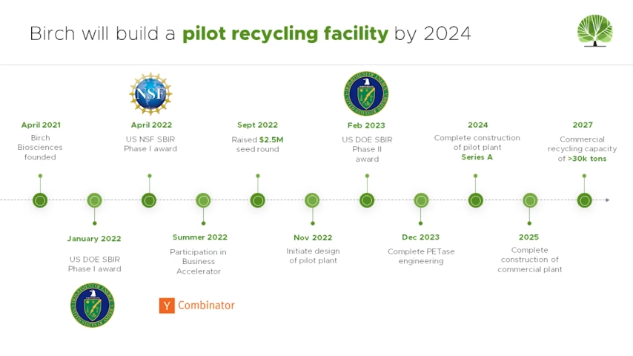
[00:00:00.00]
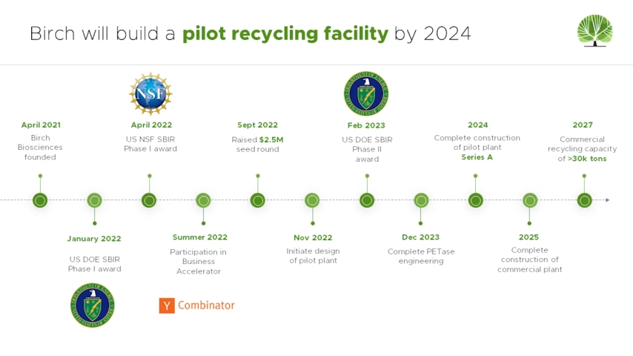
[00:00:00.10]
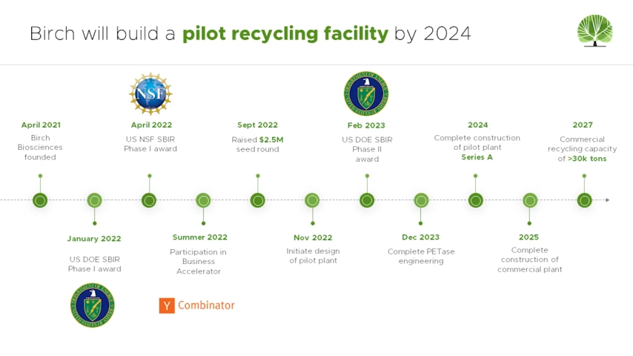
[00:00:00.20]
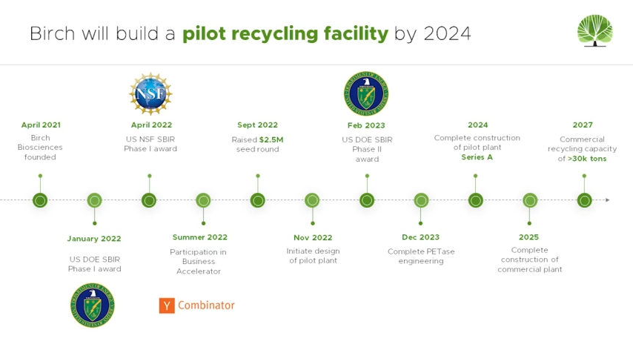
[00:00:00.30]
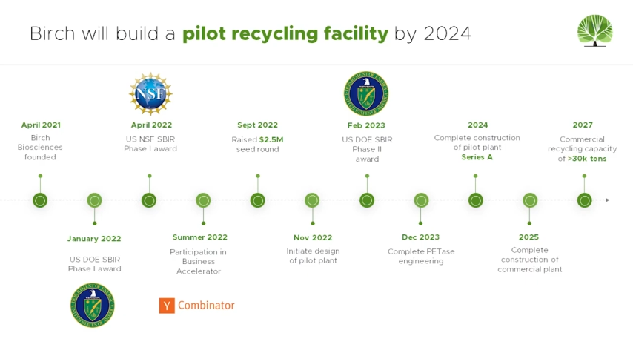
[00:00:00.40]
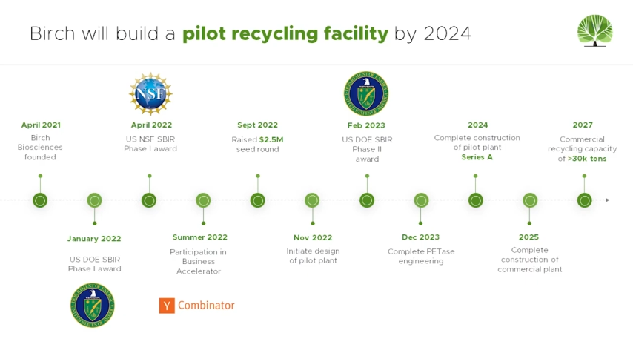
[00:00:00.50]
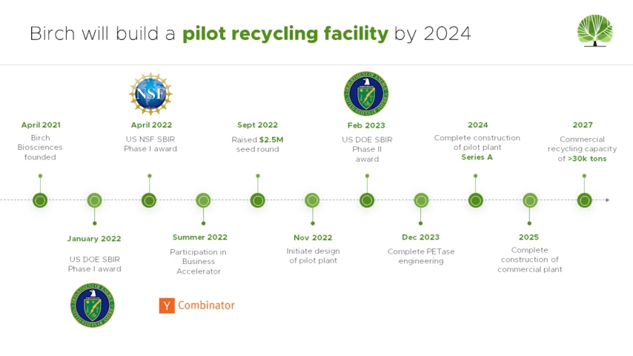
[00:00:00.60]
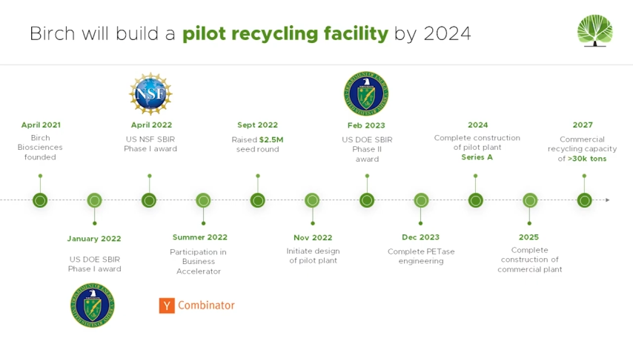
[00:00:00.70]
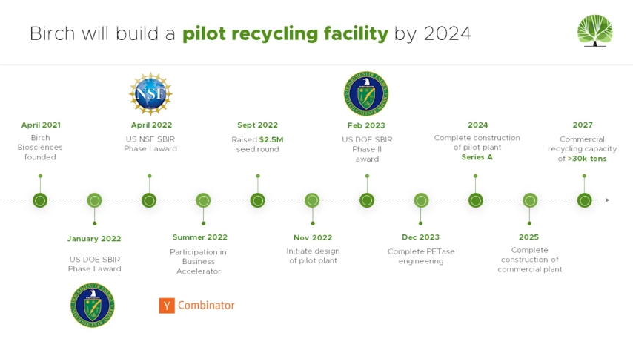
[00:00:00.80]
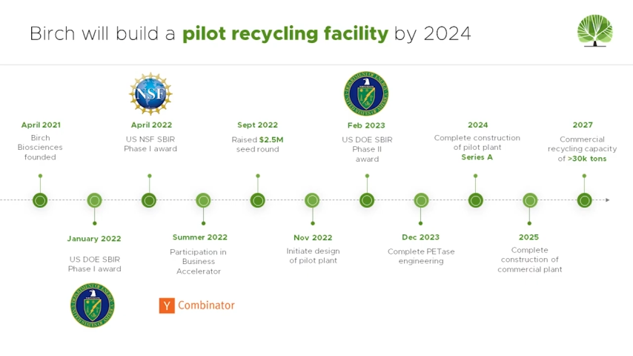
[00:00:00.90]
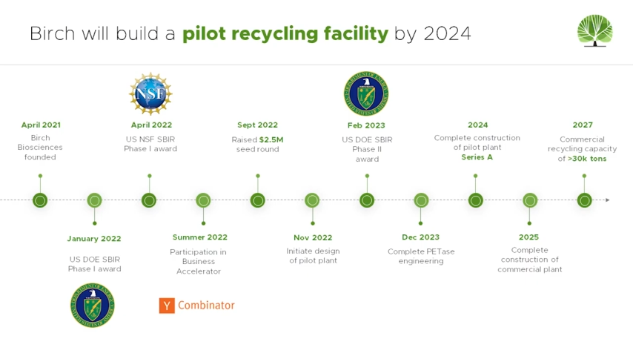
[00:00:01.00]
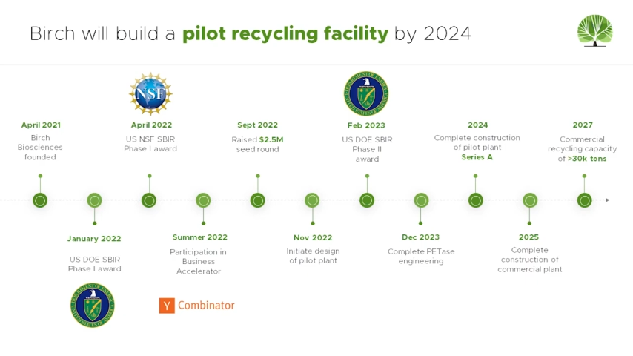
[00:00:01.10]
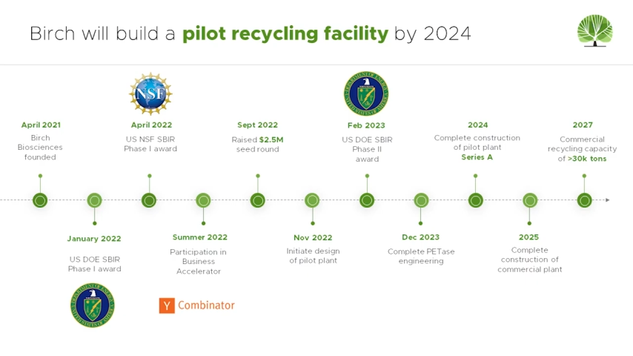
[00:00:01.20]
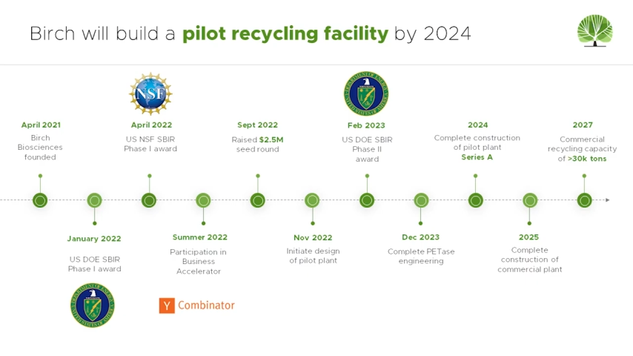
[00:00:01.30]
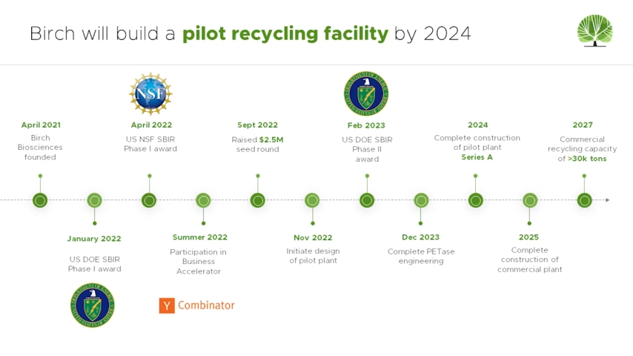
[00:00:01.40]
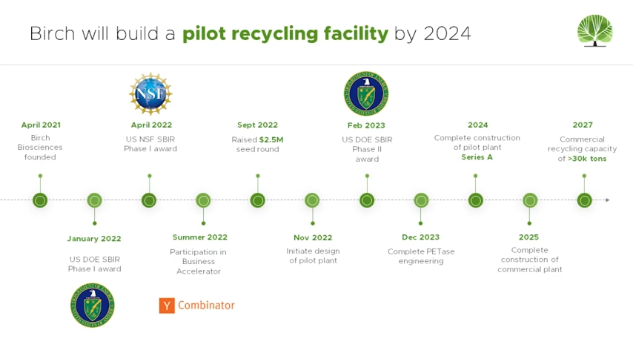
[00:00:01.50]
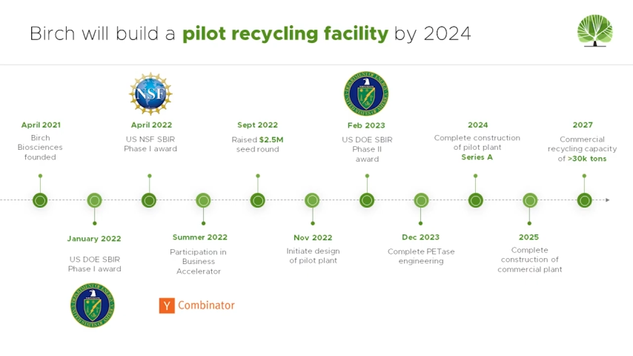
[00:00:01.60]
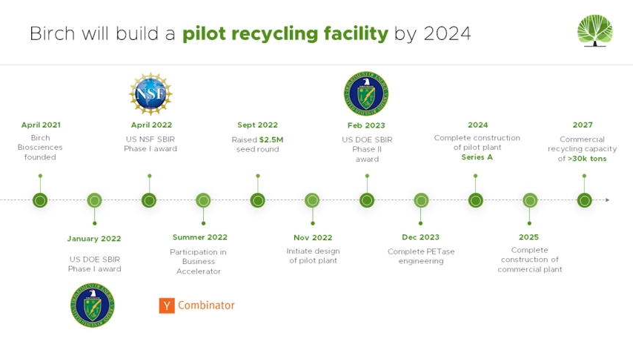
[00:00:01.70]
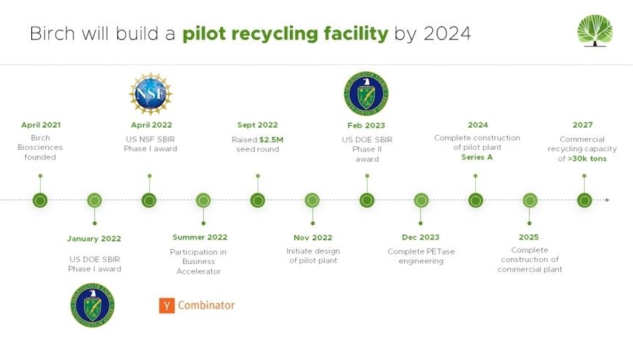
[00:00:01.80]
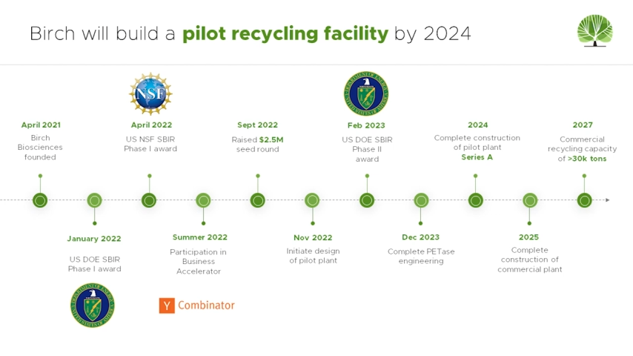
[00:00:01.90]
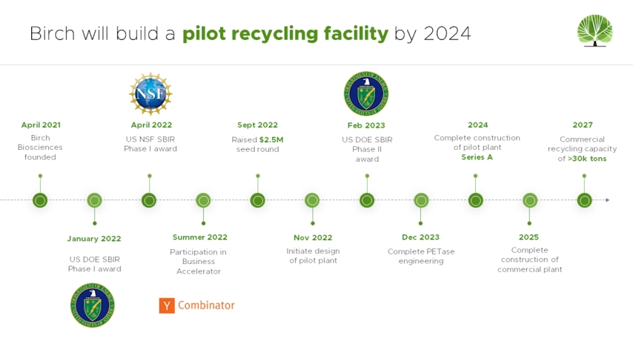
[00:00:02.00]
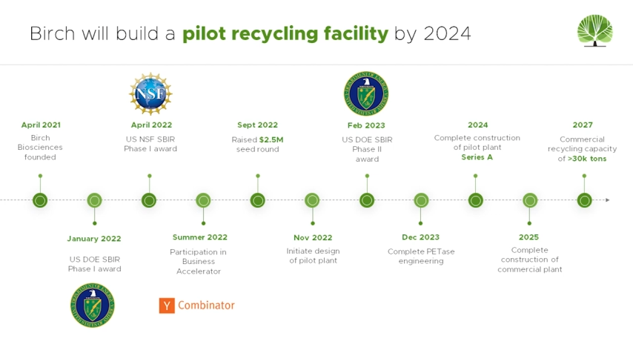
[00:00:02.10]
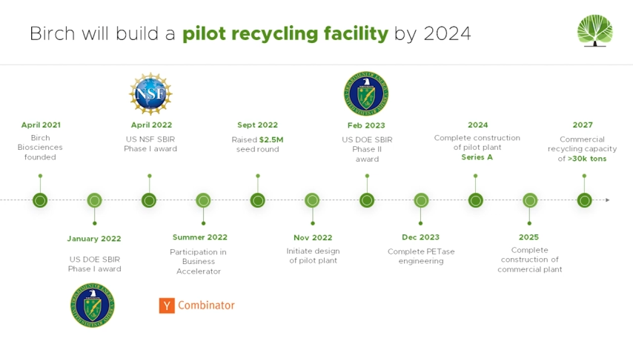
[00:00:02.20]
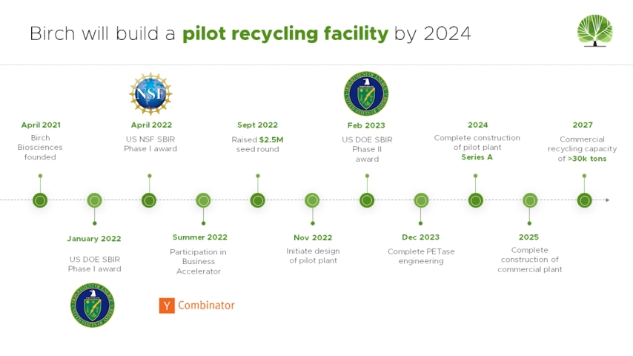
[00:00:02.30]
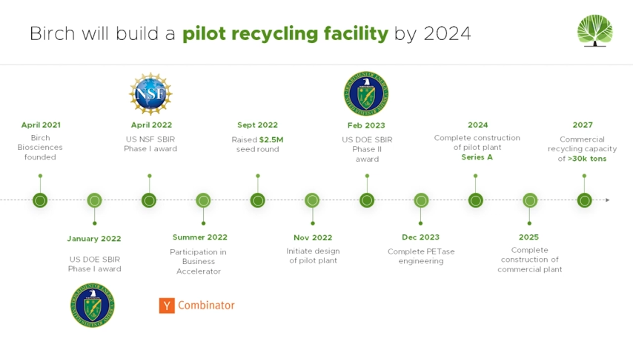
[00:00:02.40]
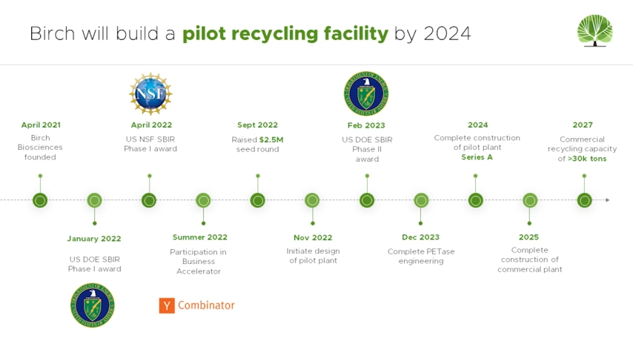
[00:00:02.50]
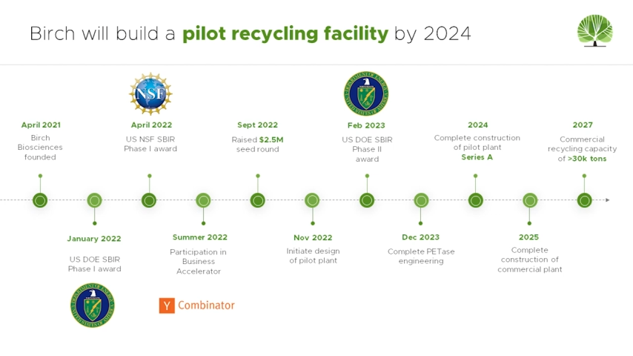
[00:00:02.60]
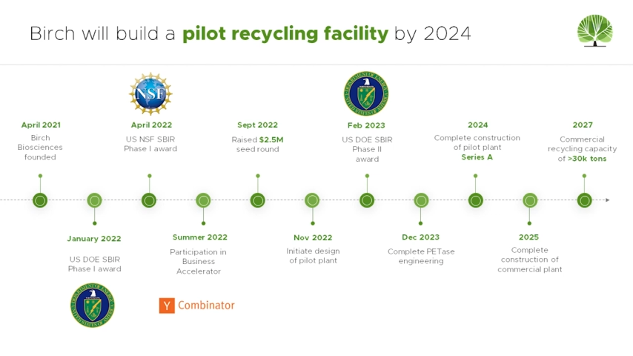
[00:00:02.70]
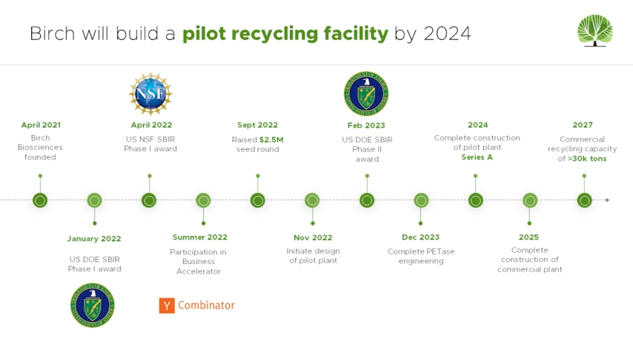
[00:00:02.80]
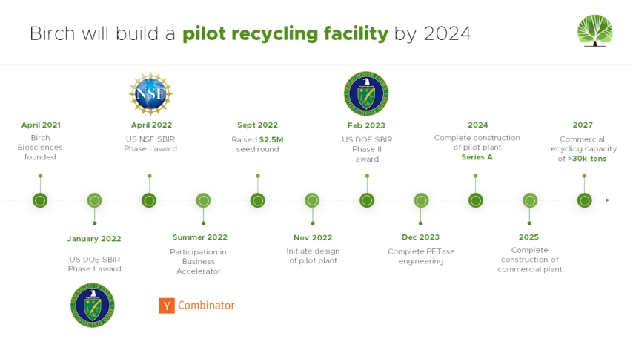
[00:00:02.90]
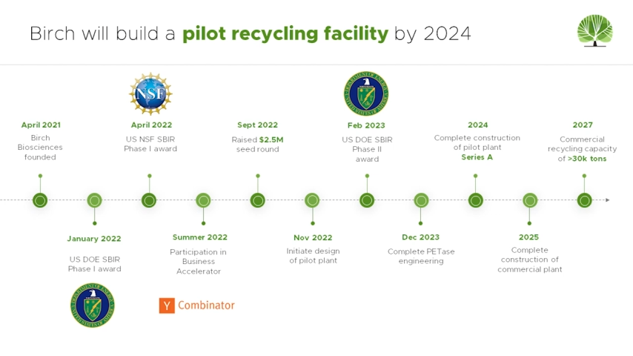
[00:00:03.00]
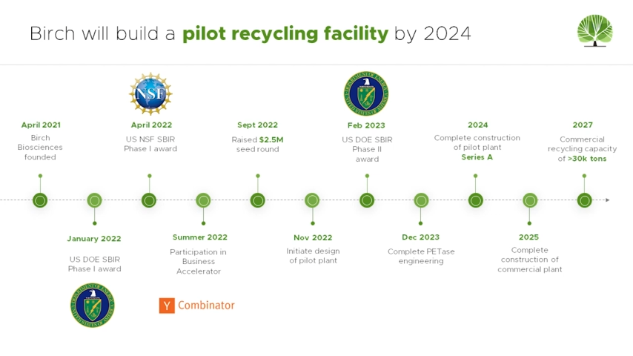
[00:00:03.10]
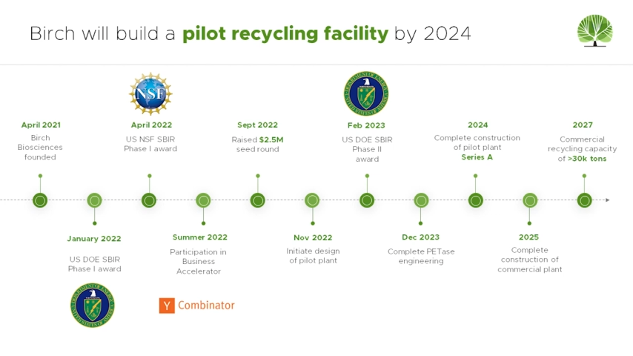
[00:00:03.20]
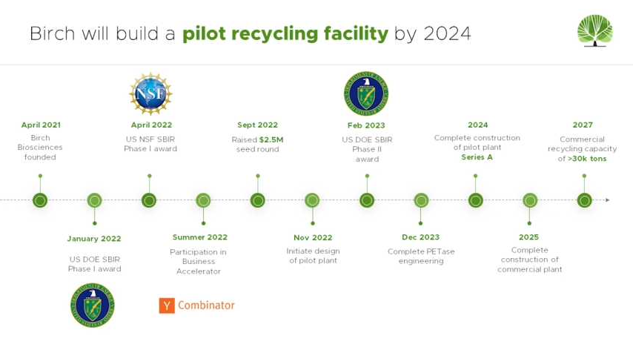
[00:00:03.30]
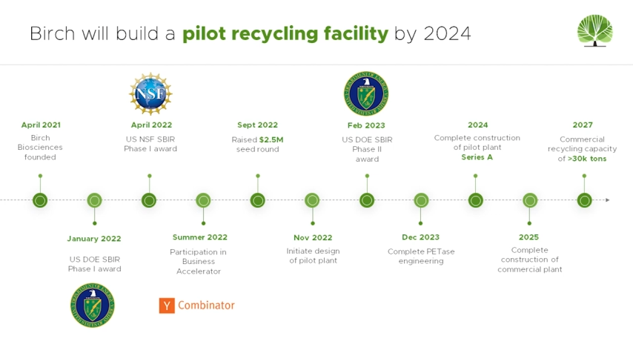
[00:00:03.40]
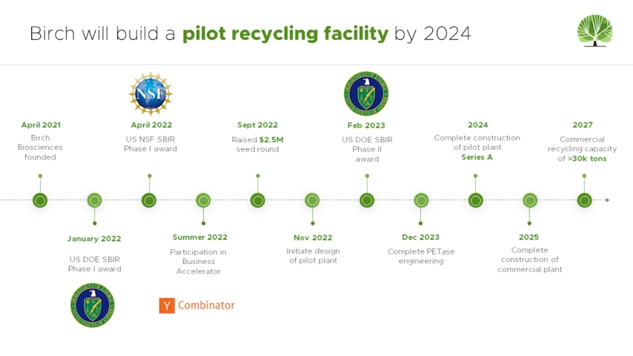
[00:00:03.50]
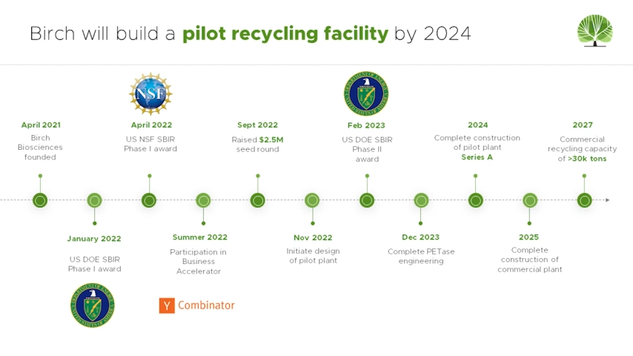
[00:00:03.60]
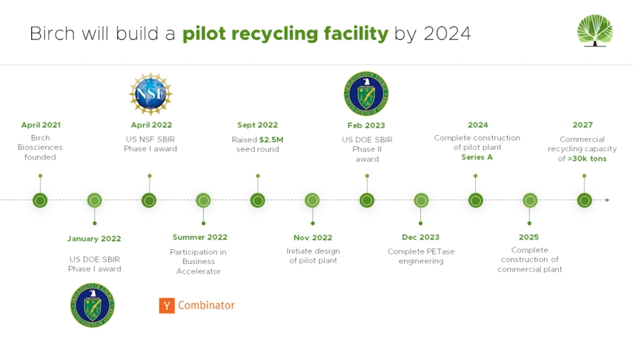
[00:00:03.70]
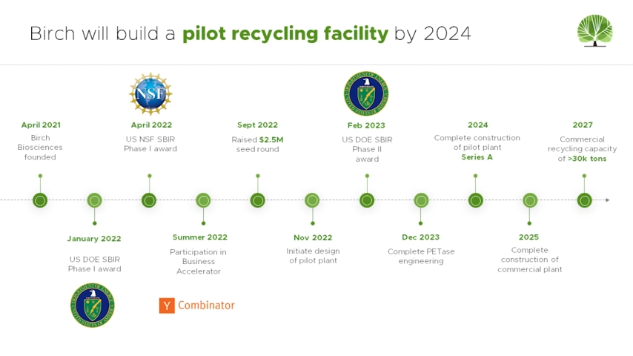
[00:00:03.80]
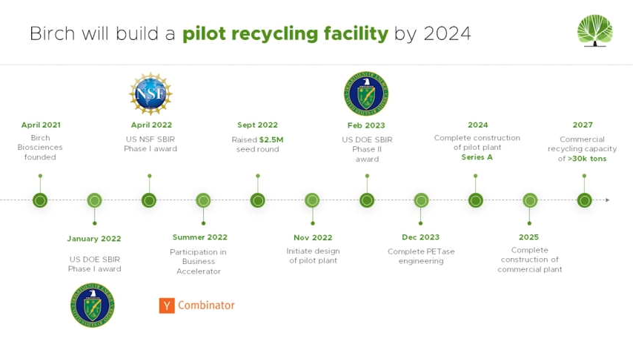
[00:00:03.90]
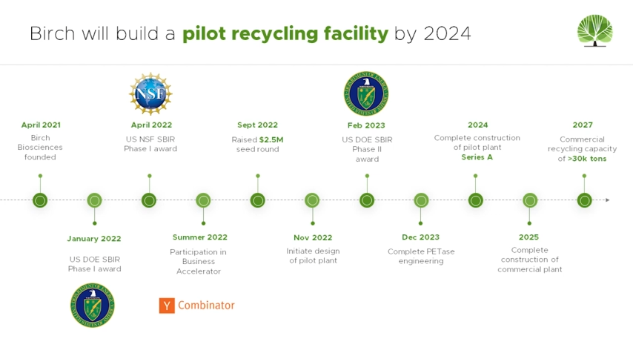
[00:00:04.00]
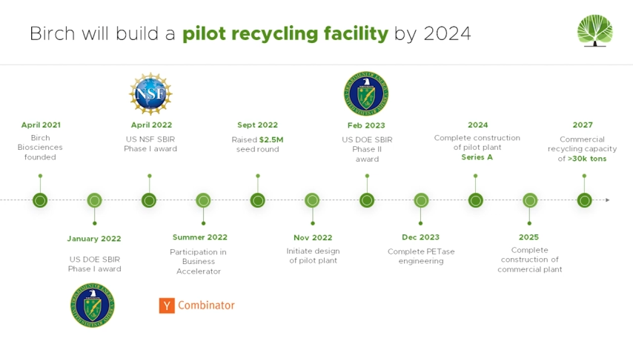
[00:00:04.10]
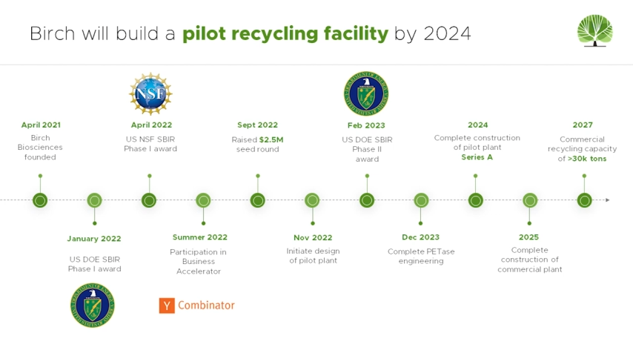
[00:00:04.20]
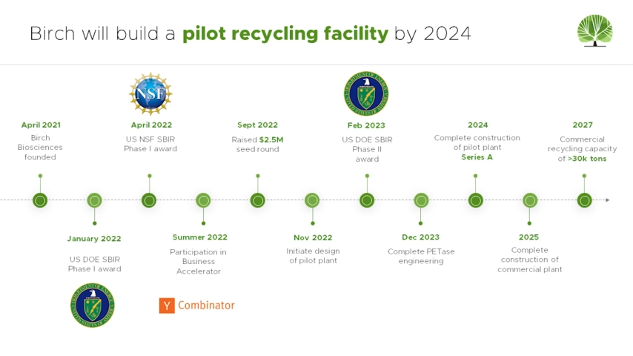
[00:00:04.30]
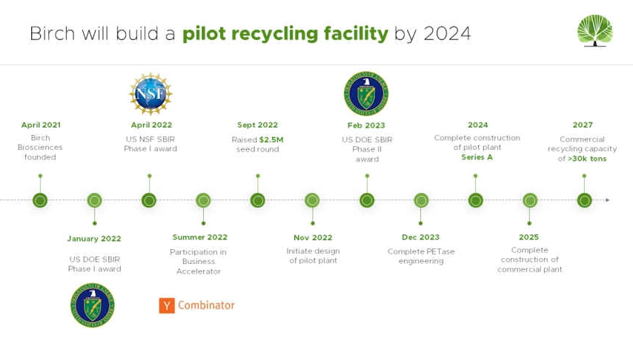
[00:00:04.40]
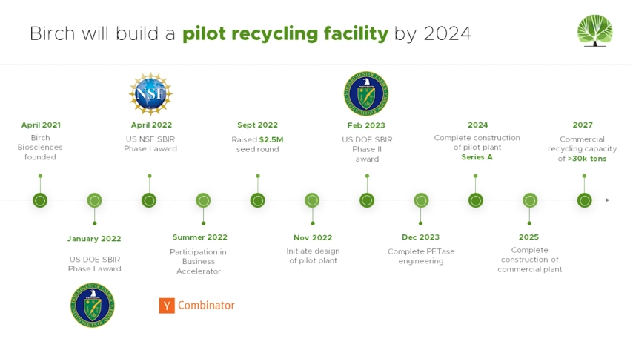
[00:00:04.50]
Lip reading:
[unreadable: no face in view]